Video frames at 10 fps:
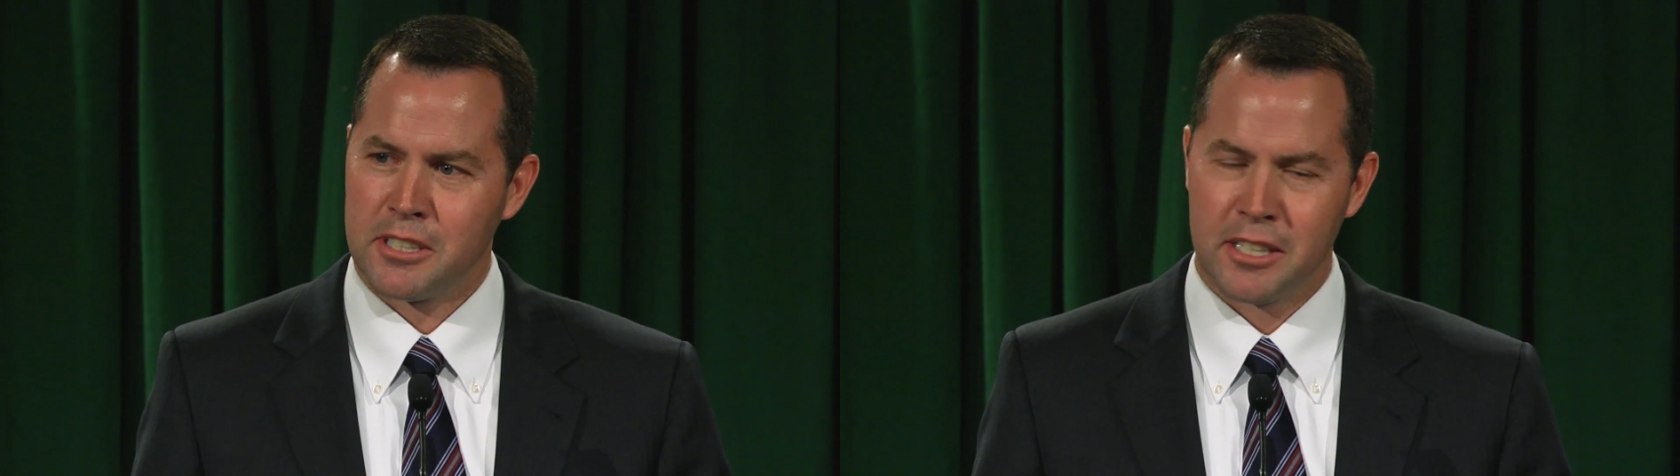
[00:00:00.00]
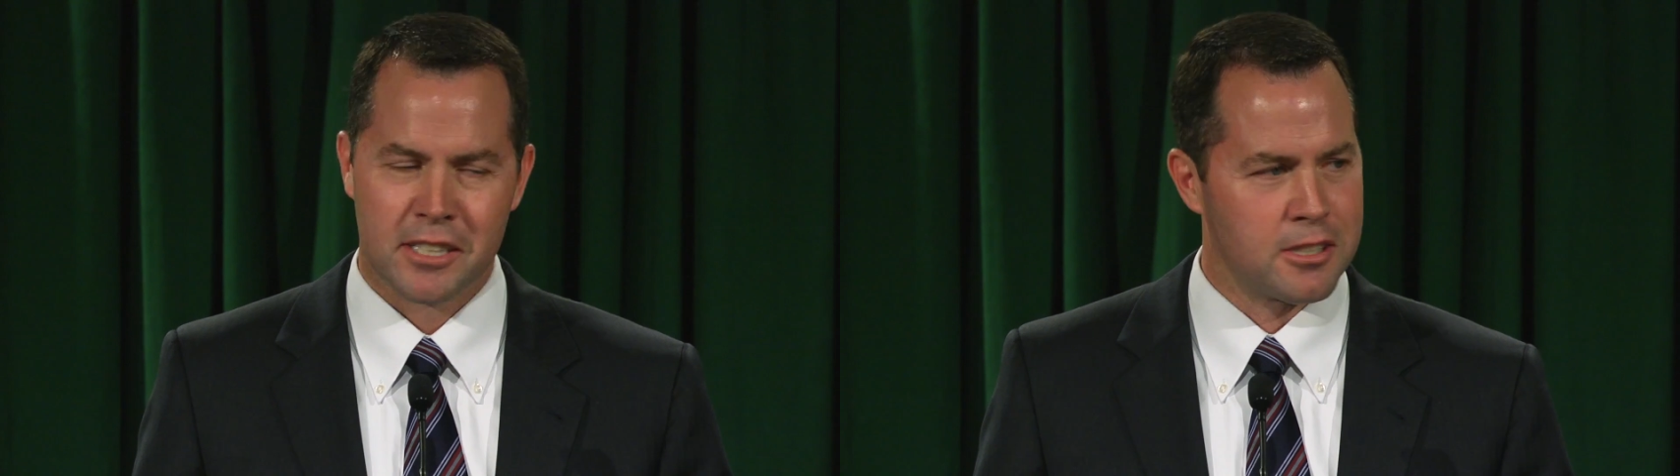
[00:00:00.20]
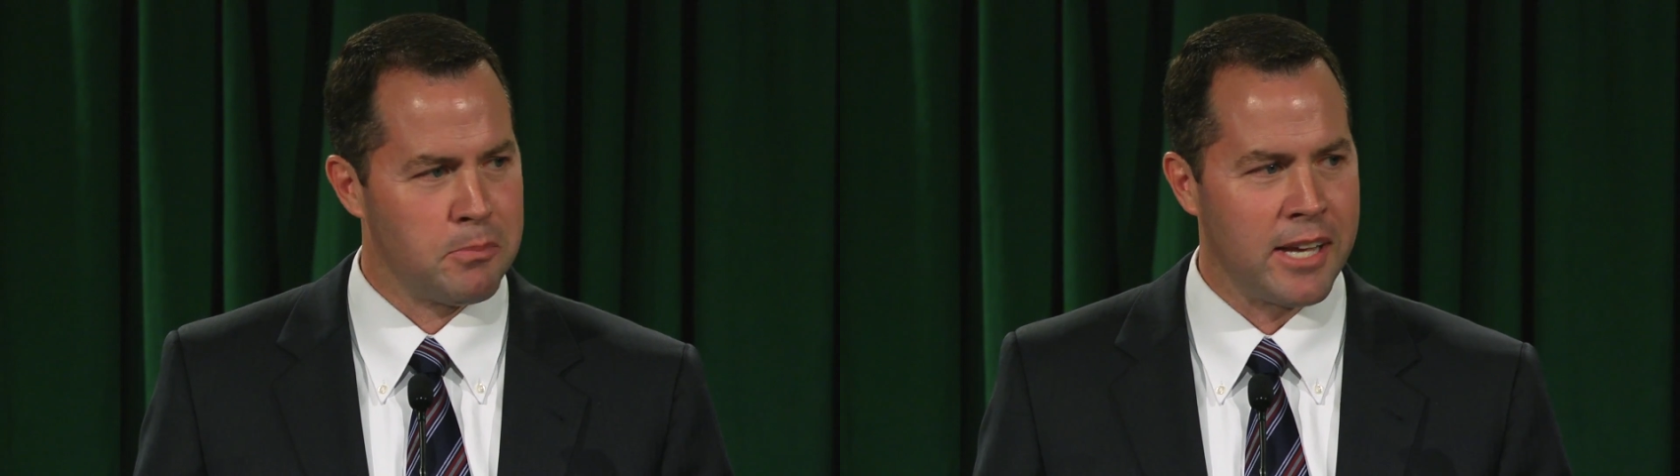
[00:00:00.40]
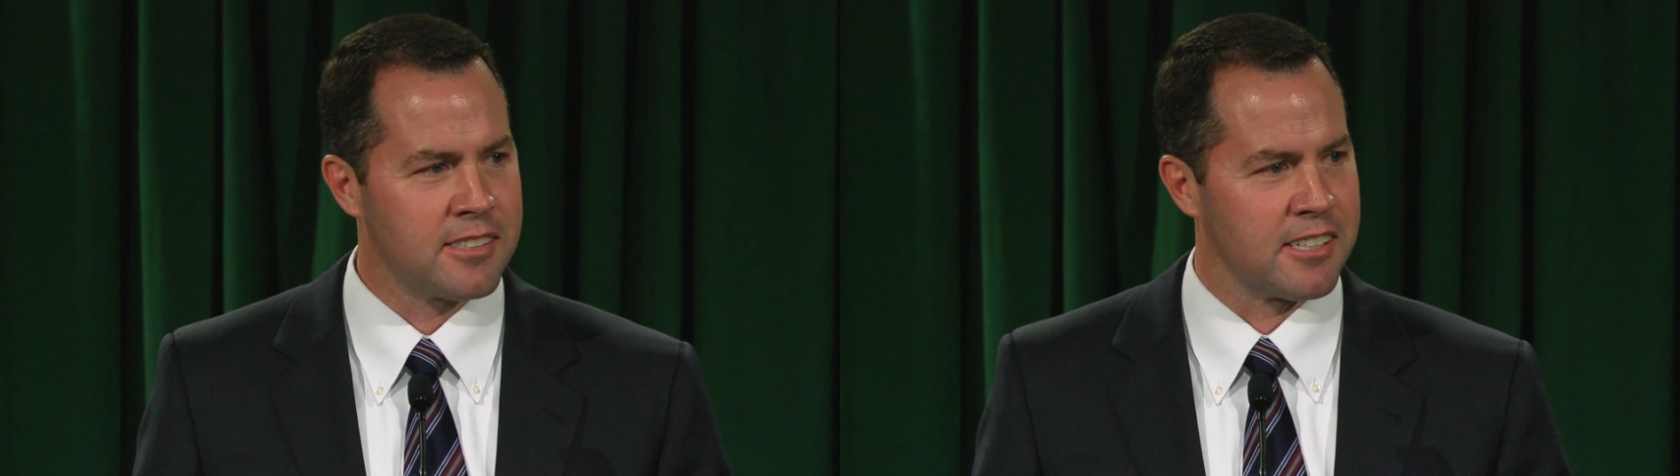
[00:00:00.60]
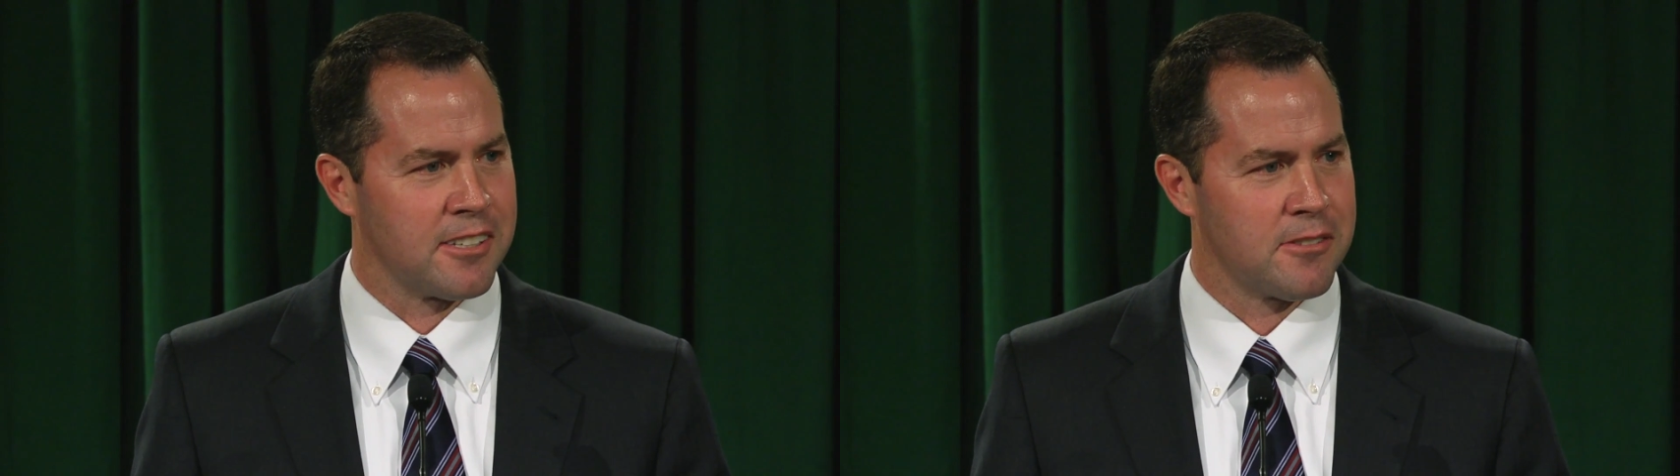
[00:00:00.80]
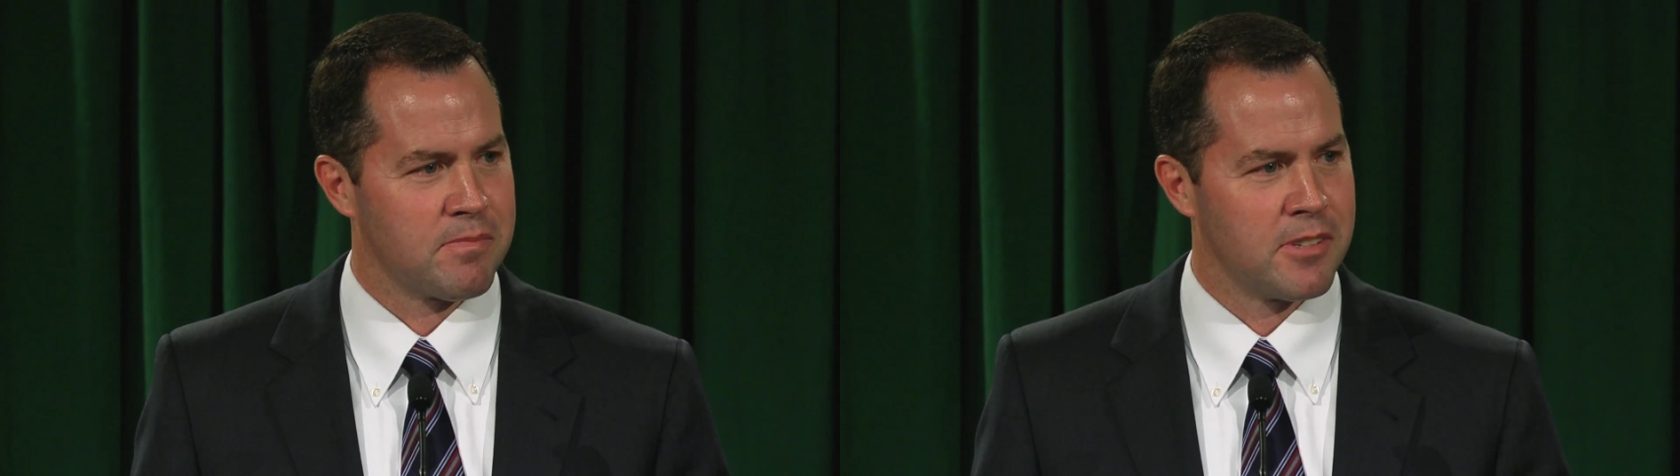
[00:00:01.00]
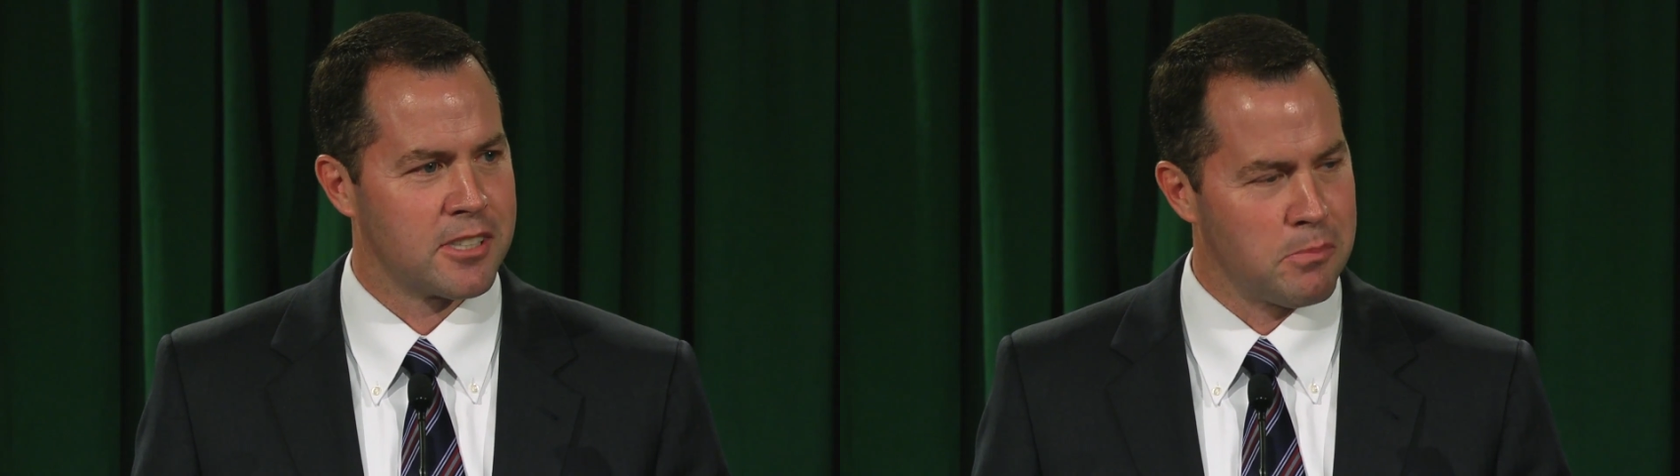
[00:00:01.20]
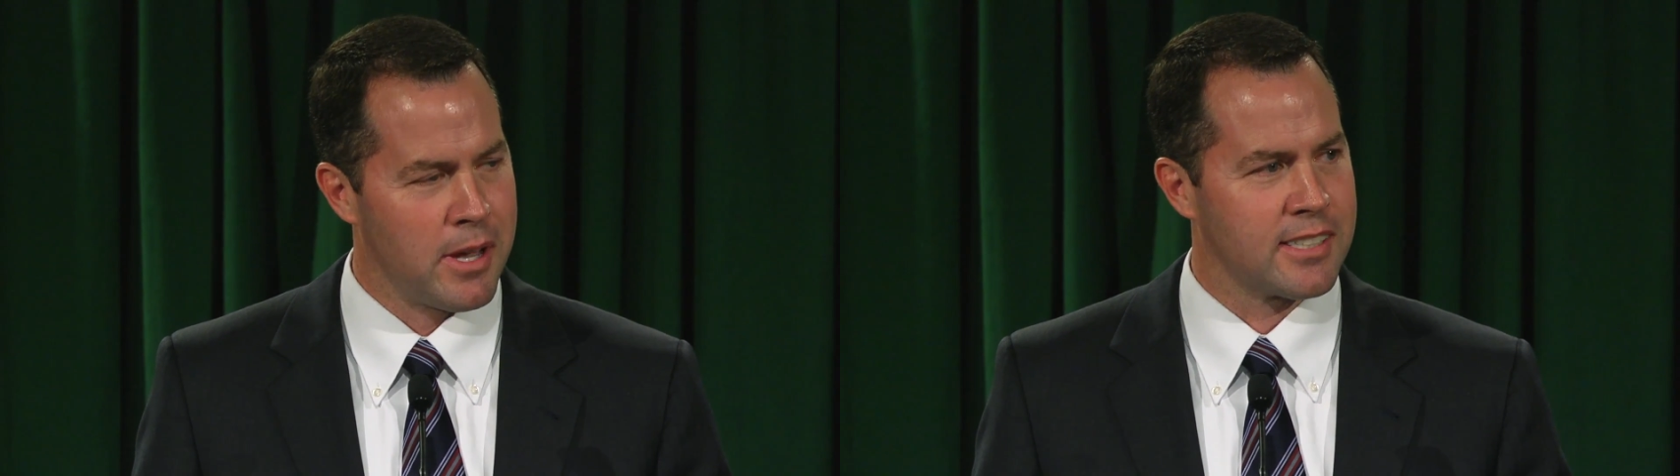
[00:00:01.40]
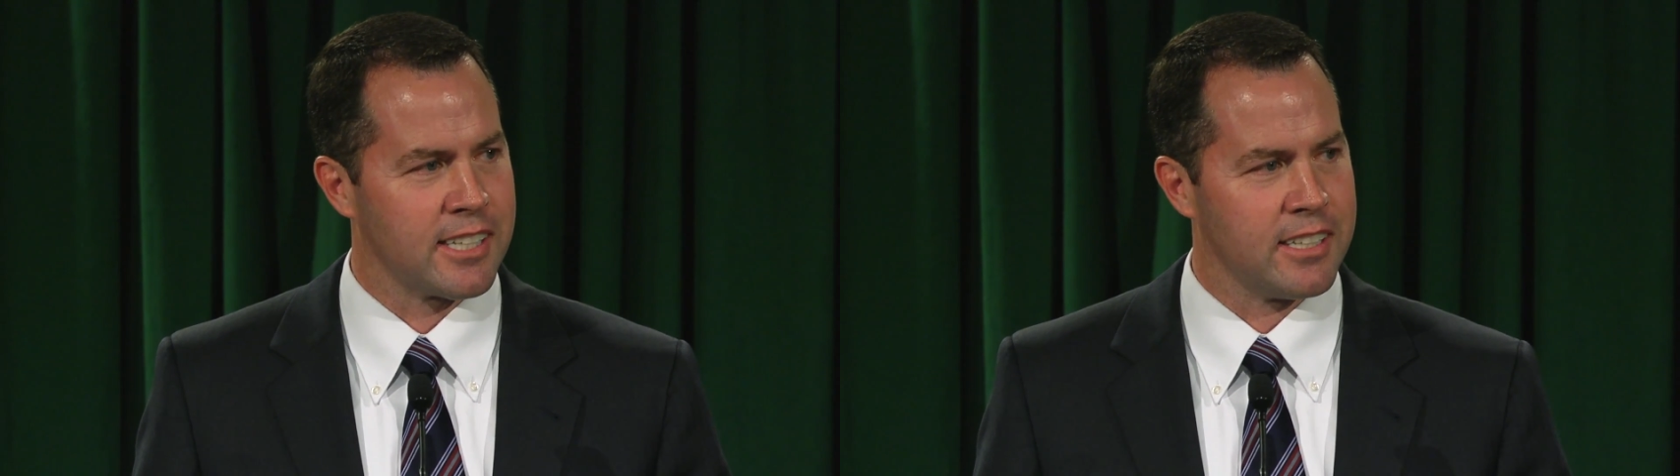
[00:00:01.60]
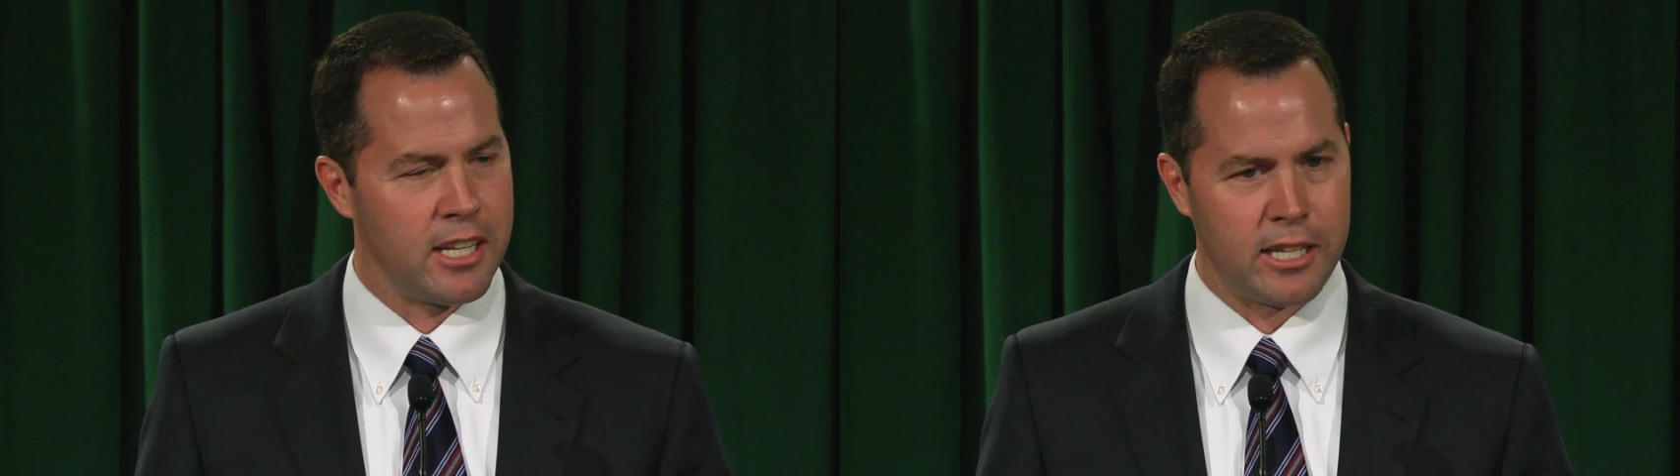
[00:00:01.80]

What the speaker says: It's amazing. It's amazing,